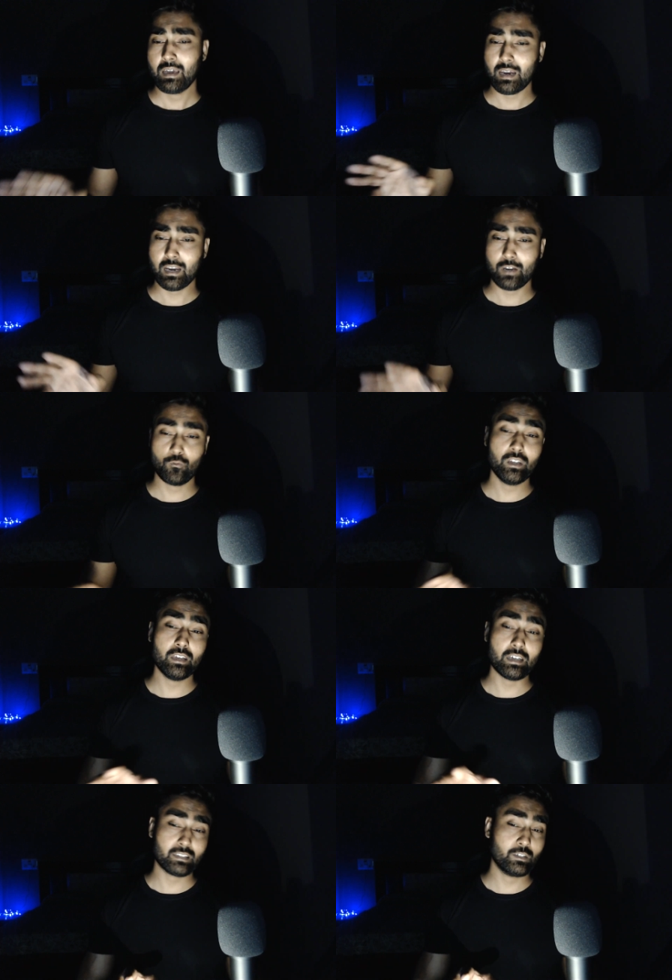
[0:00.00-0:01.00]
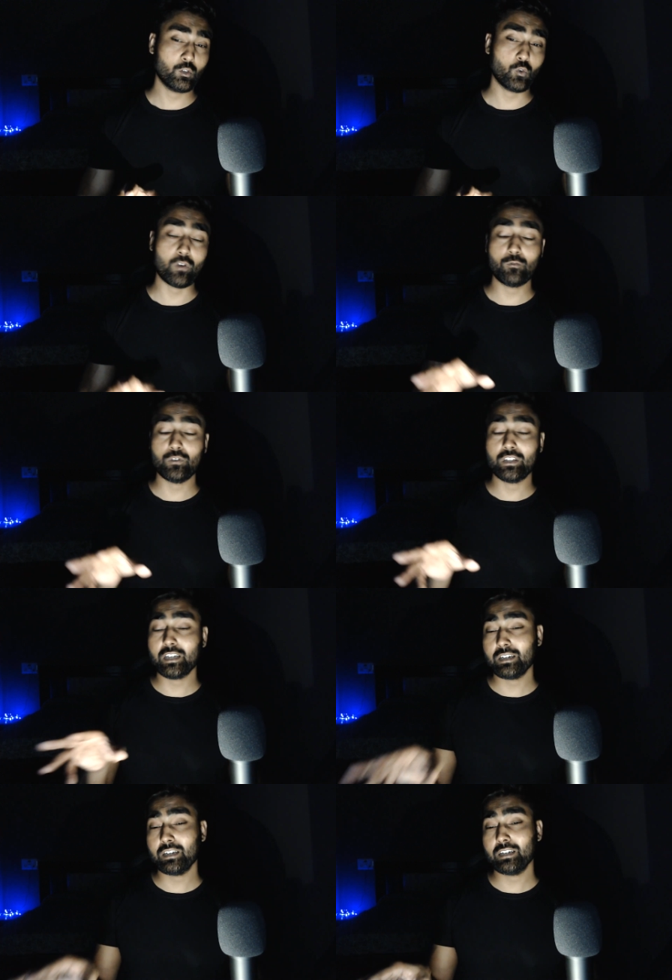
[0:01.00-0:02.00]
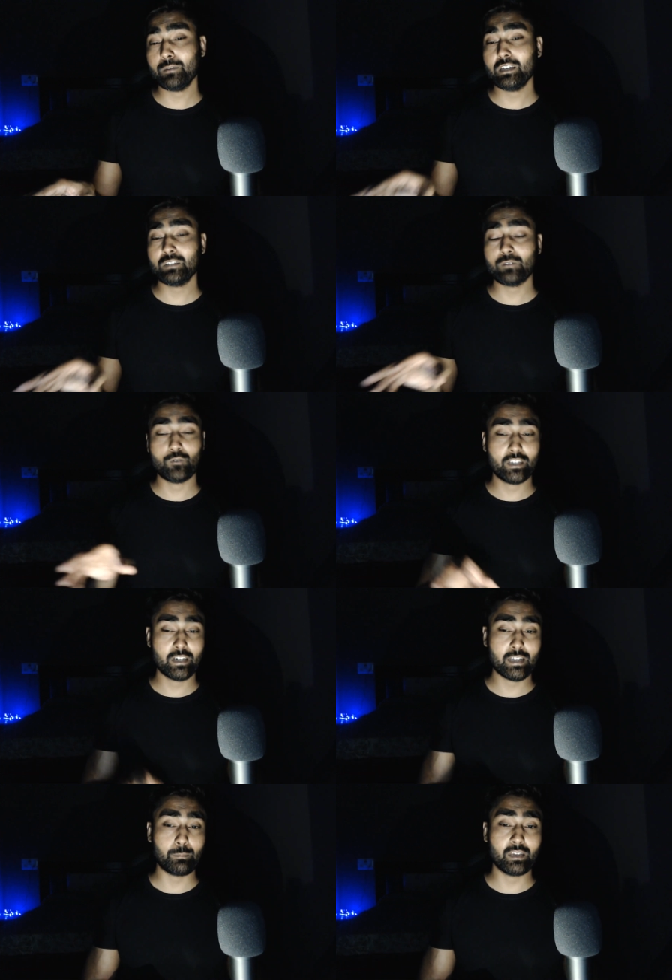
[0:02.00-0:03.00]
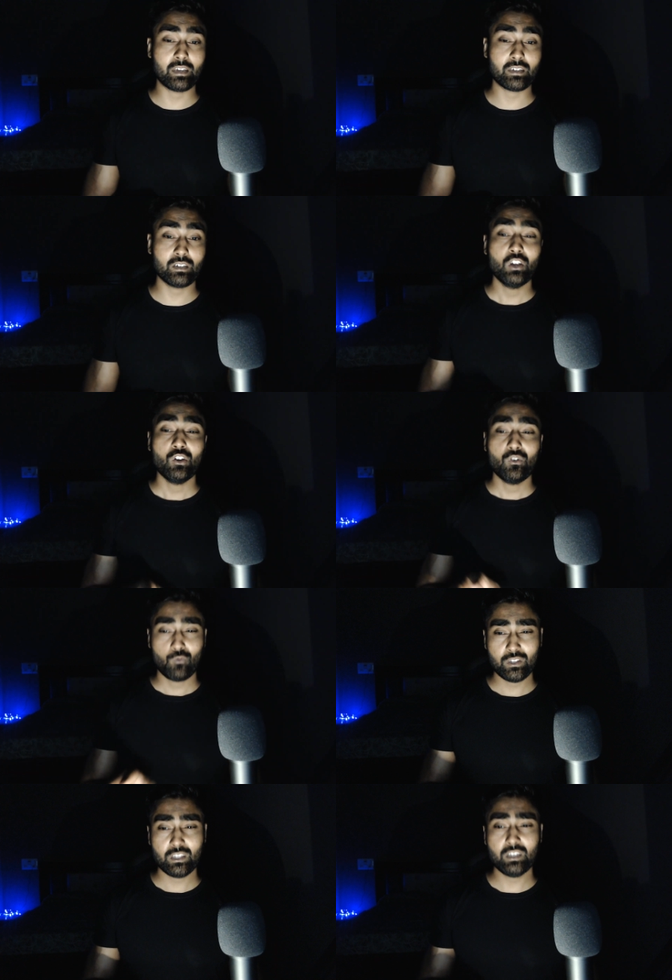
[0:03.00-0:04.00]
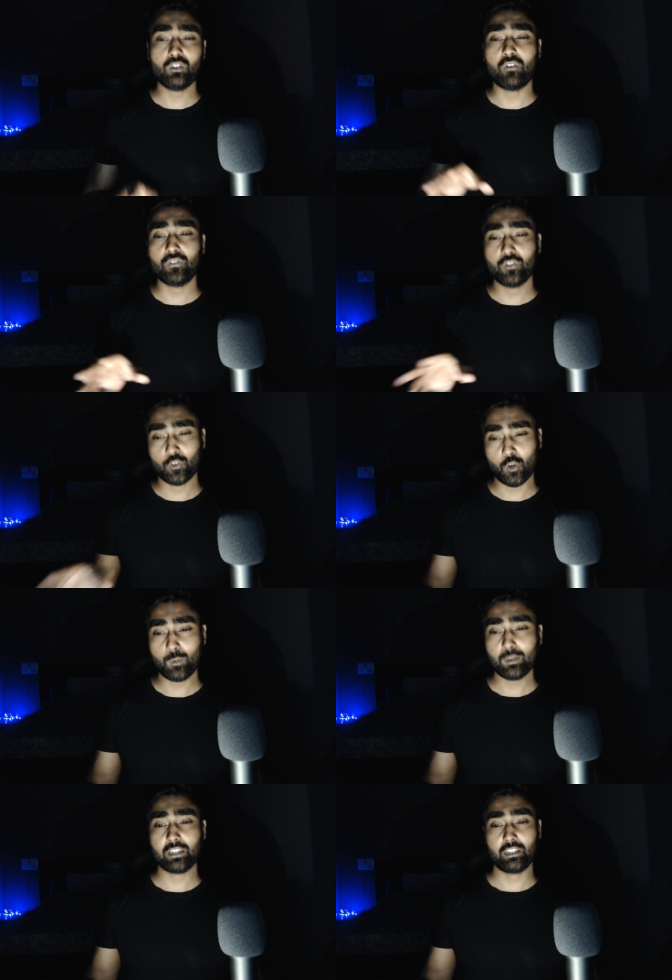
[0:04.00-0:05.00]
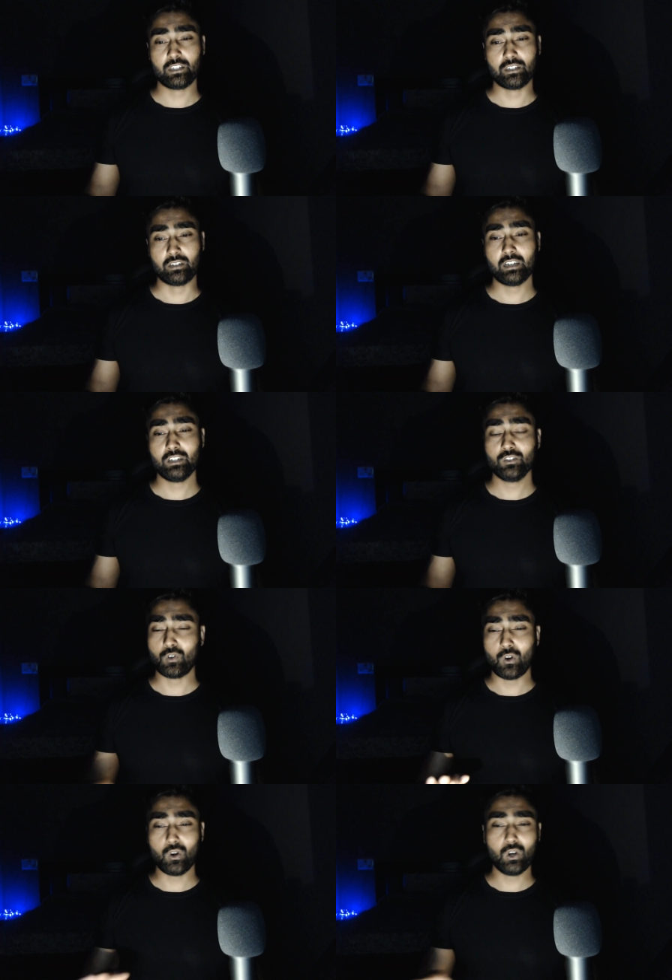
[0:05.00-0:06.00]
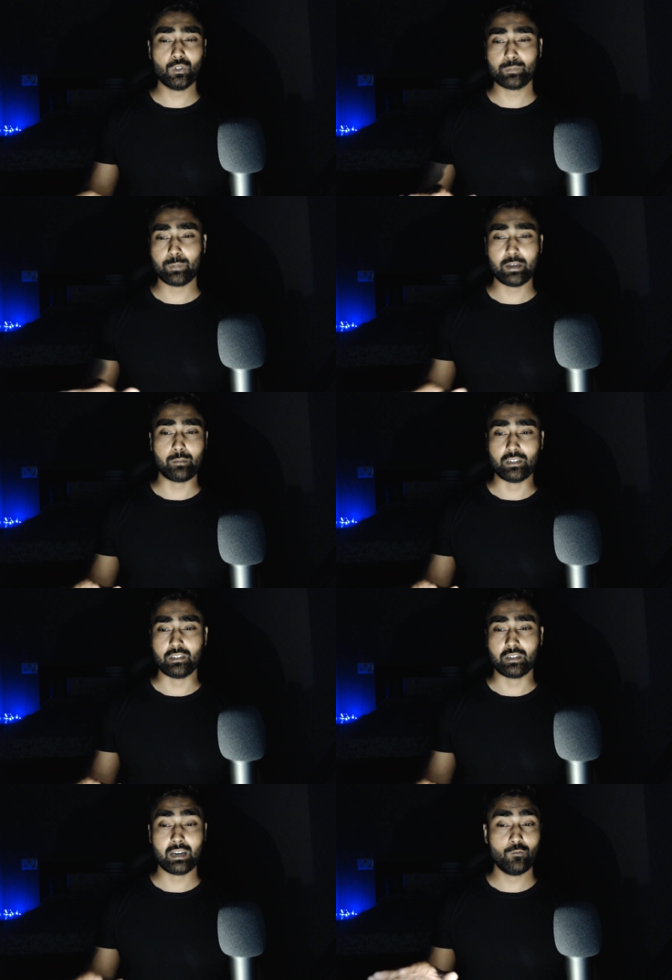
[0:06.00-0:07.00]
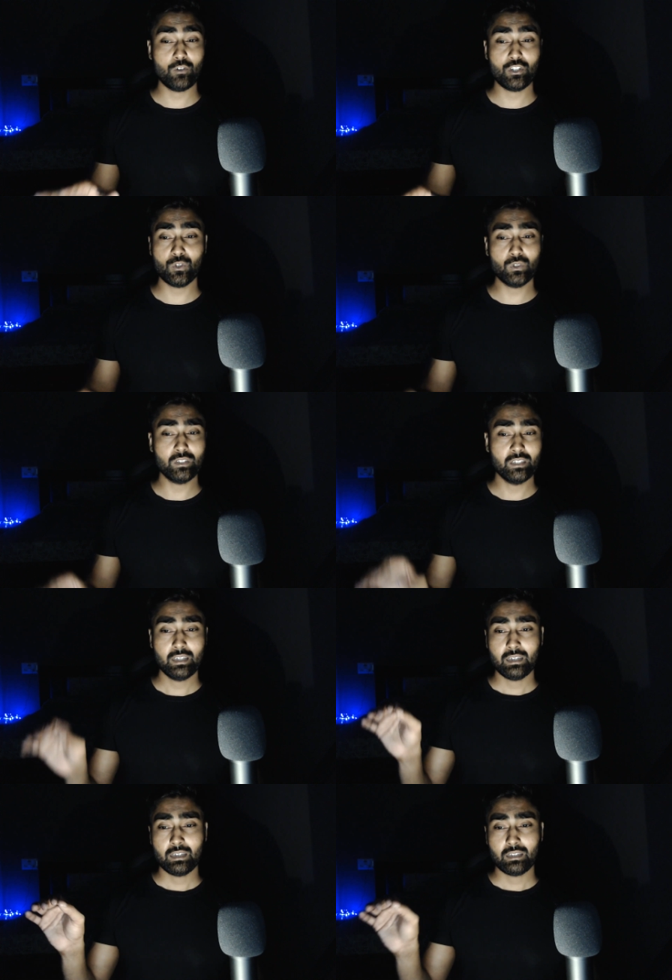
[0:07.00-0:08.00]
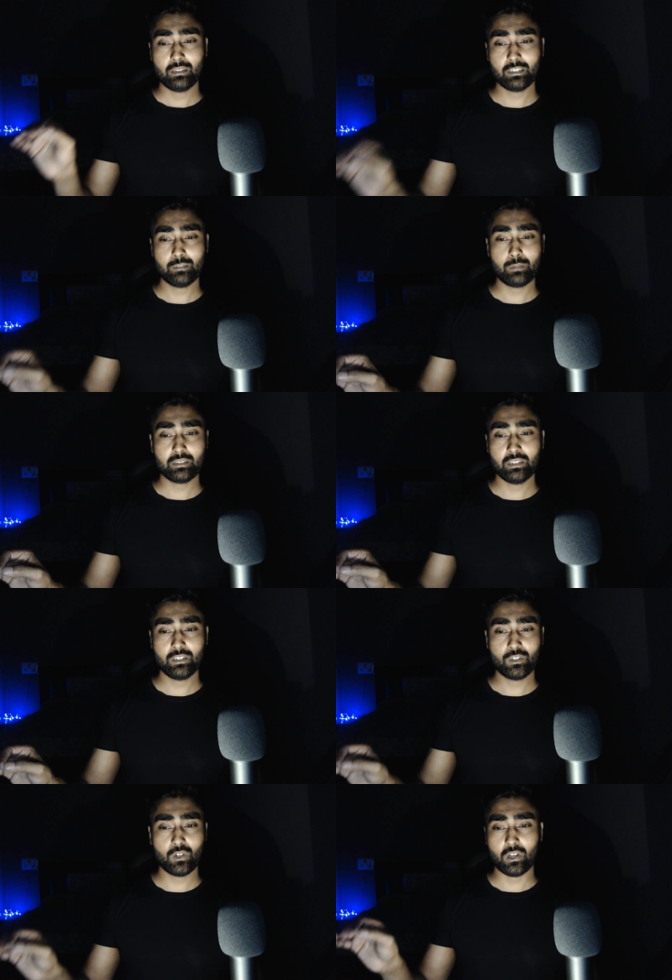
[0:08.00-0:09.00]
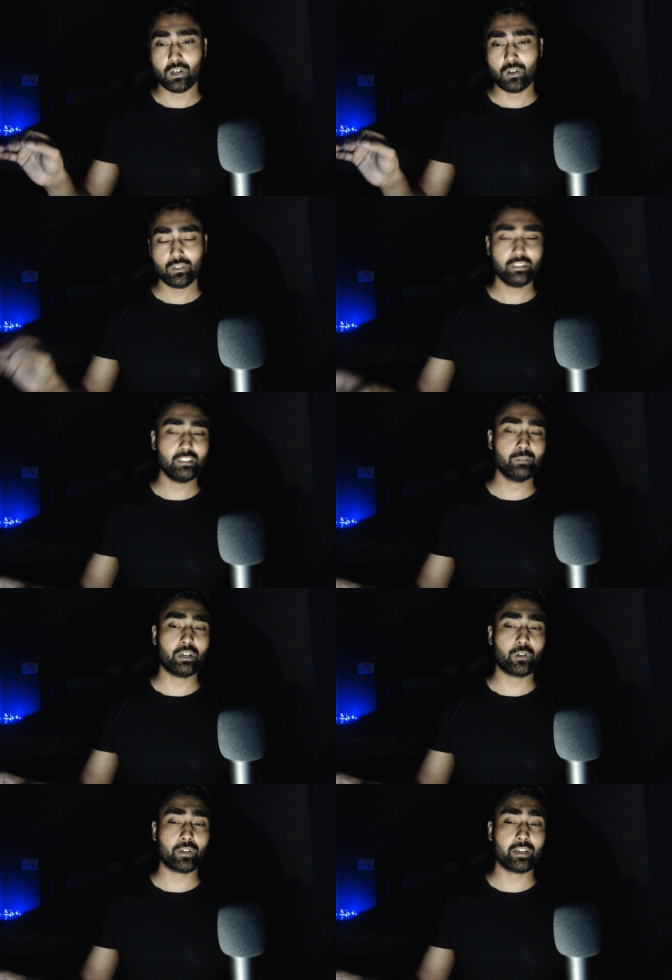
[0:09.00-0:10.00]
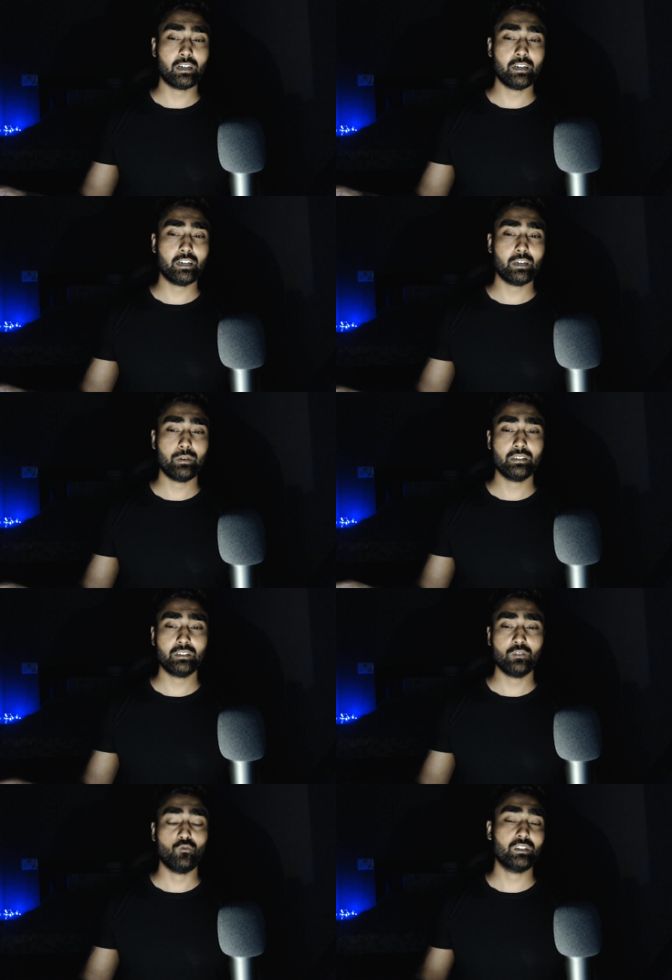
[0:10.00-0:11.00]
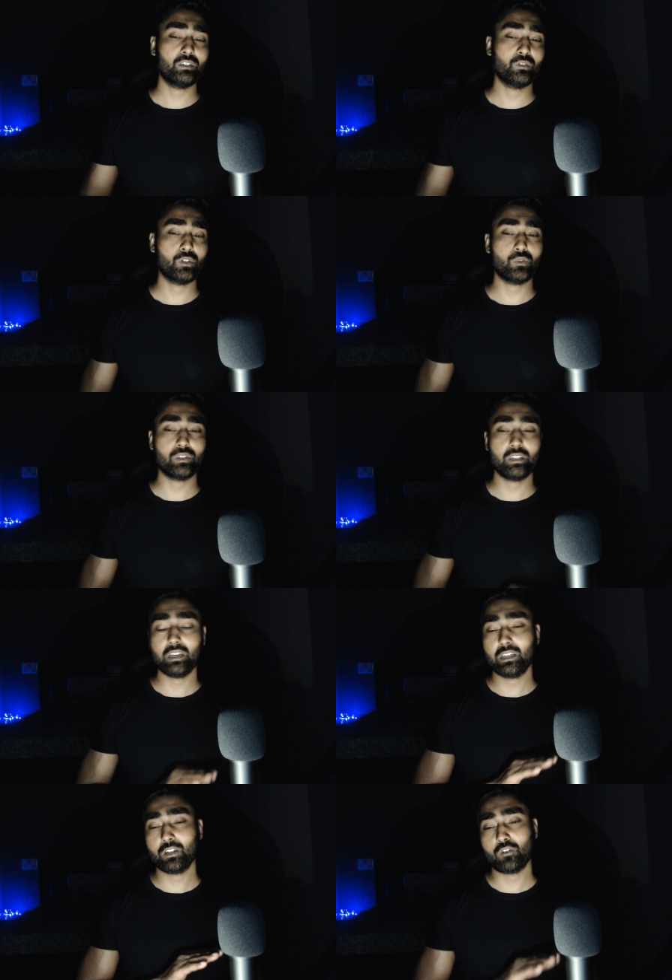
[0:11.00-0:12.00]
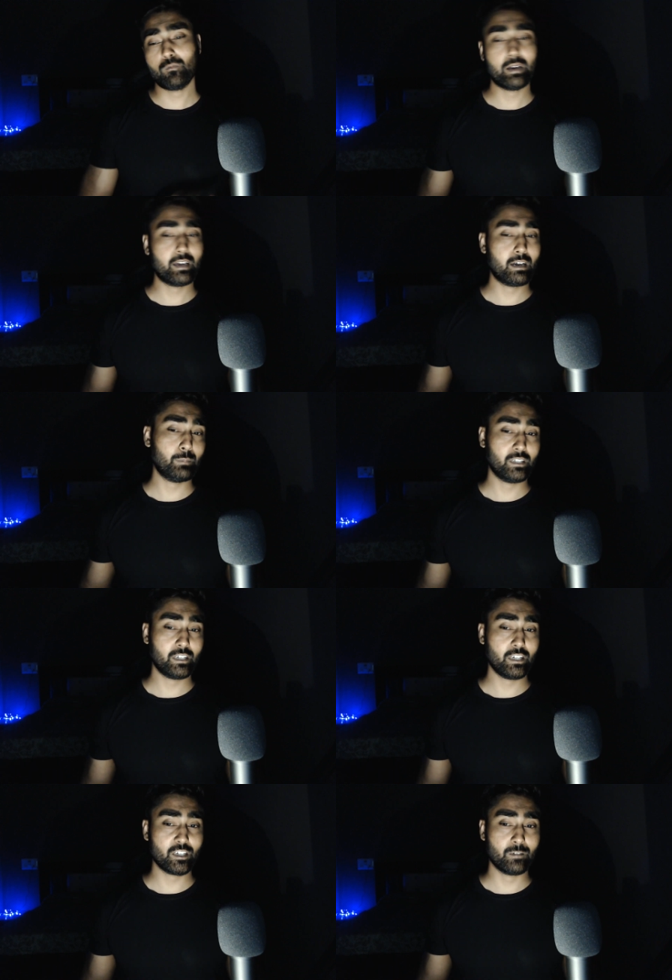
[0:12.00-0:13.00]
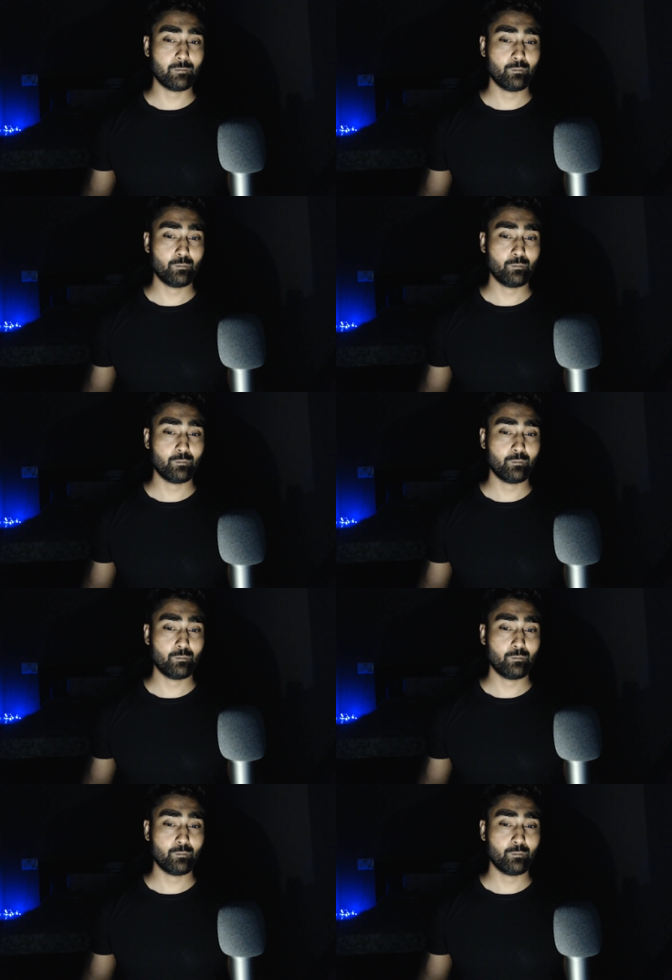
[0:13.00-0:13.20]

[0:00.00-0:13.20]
And we, yes, you know, when we create database, when we create application, we think of, you know, normalization, right? So all those parameter and we choose this is my SQL or this is my Oracle database which is going to take care of my application.